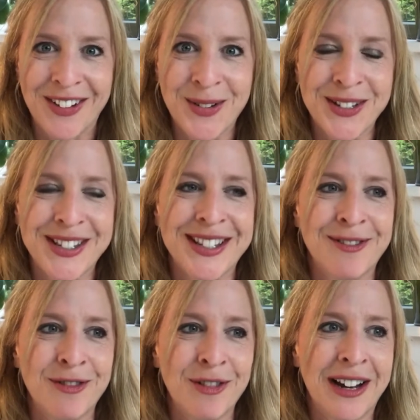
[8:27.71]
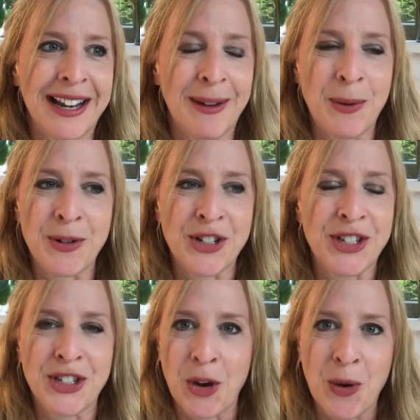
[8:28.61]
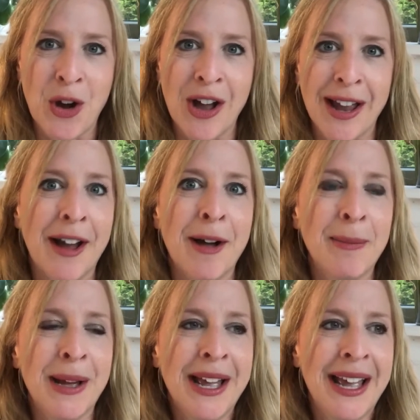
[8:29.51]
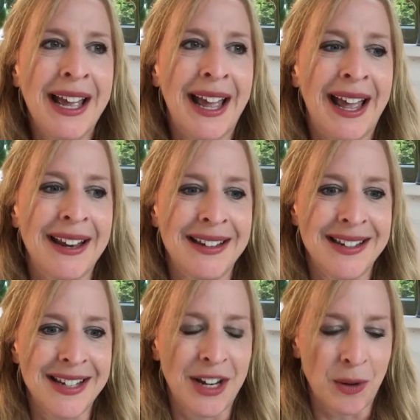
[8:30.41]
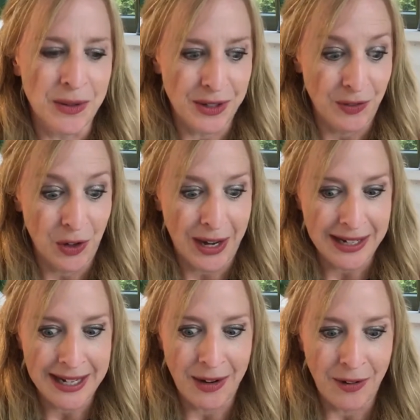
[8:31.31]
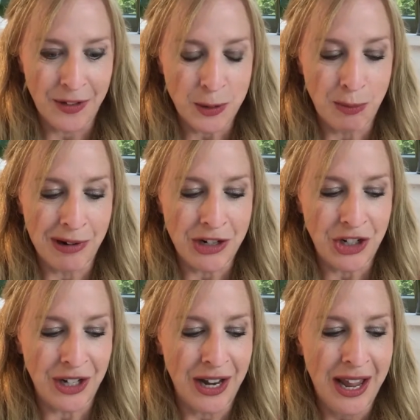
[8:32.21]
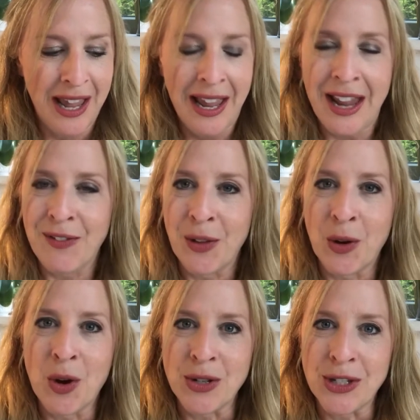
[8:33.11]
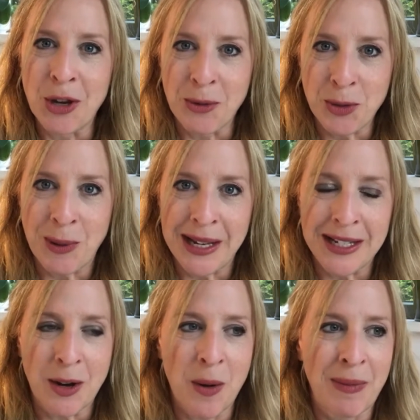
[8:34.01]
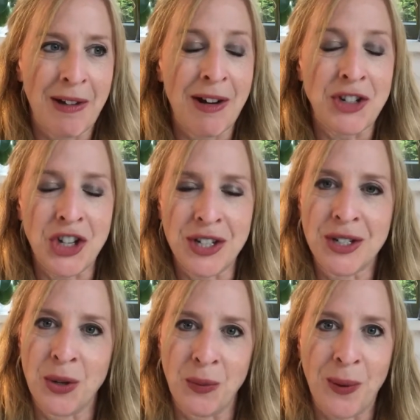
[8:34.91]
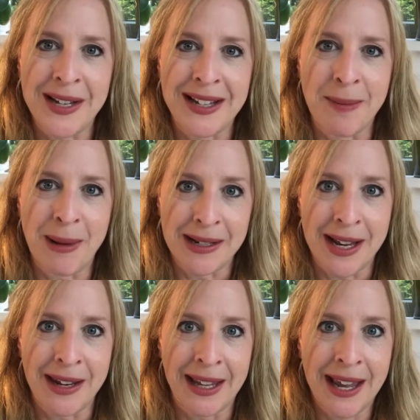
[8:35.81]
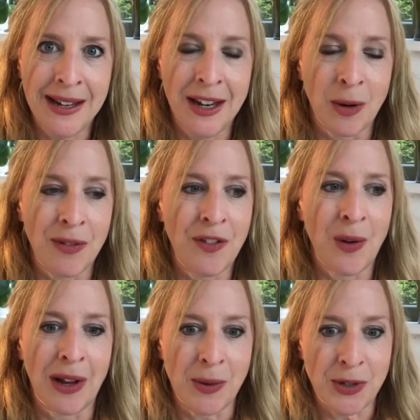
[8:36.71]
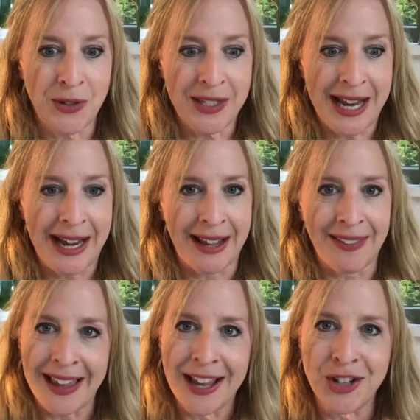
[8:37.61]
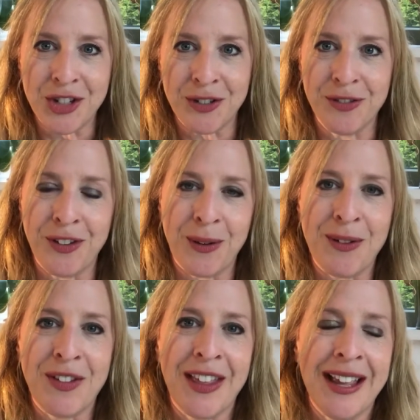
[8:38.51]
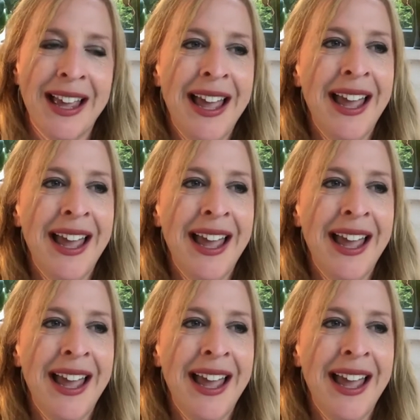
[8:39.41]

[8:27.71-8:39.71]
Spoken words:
It was really, we were just so high up, and, I was sort of looking down over this bridge, and even though it cost so much money to go up there, I just couldn't wait to get back down again. I felt like I was sort of standing at the edge of, everything.